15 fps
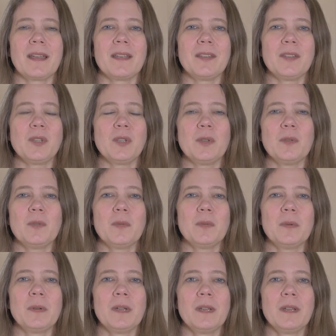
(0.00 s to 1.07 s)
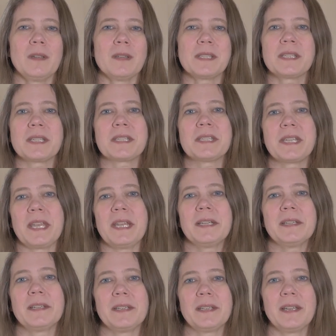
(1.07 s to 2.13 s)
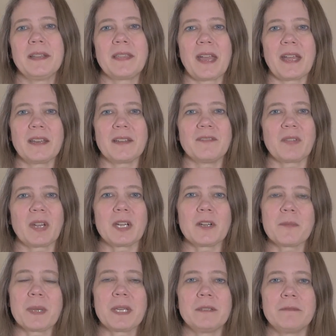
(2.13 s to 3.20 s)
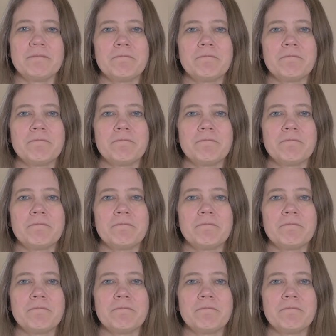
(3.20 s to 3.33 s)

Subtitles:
you succeed in that environment?